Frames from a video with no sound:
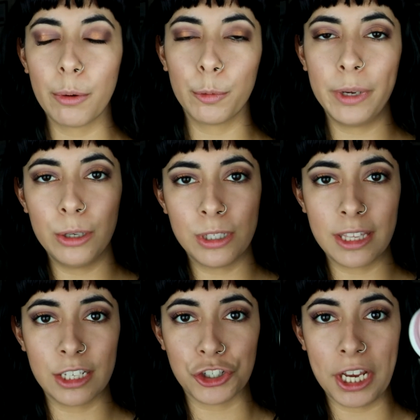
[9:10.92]
I will be
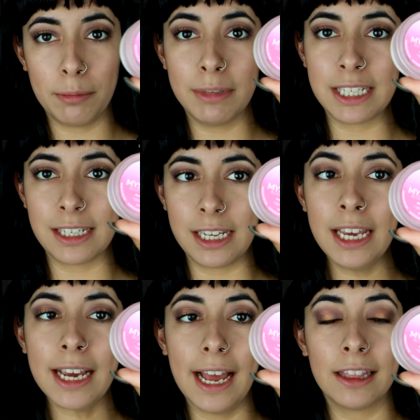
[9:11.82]
using the shade Mystique,